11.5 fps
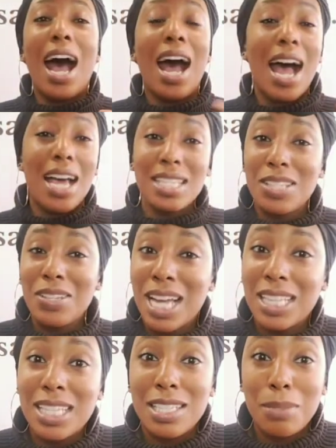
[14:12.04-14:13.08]
I still got
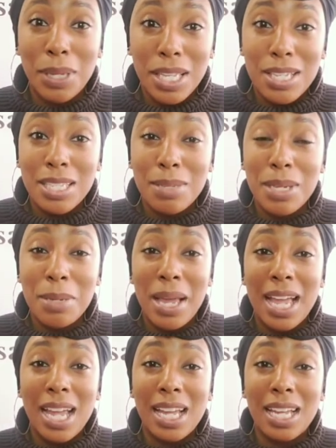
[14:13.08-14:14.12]
these bills to be
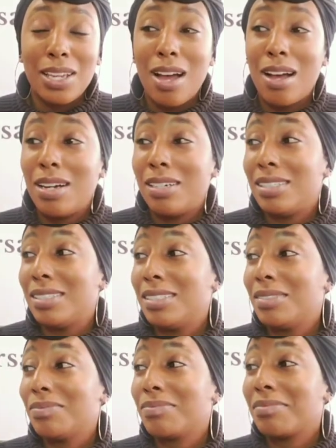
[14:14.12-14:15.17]
paid,
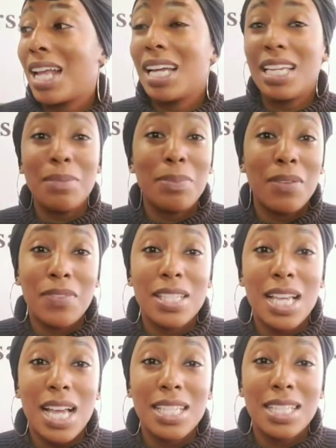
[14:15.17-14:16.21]
y'all. I keep
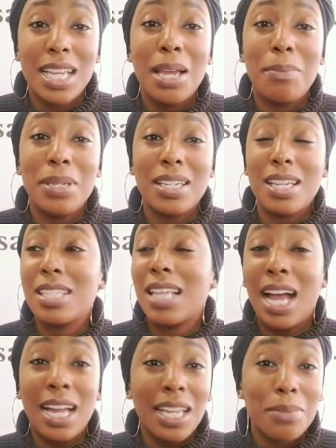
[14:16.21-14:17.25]
emphasizing that because
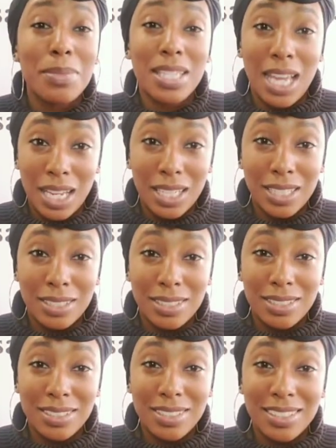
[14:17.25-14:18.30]
I am scared.
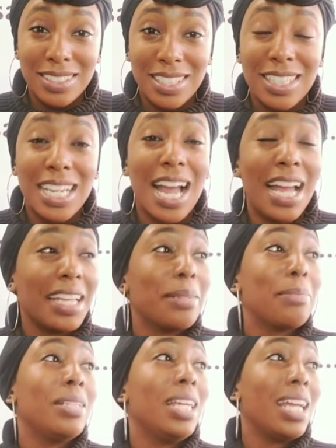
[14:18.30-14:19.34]
Like, I
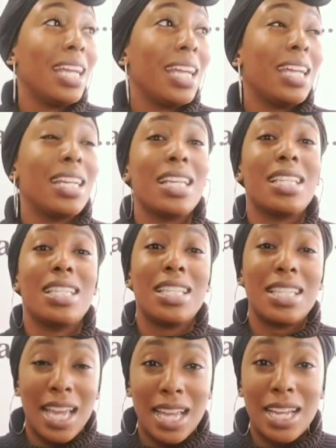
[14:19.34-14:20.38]
am dead
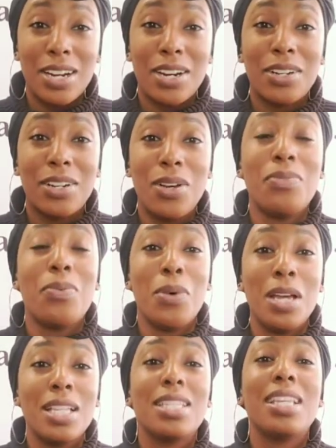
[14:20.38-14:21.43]
scared of
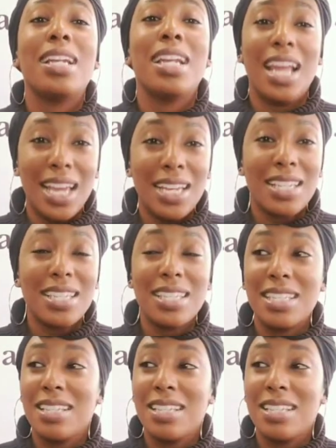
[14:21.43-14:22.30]
what's next.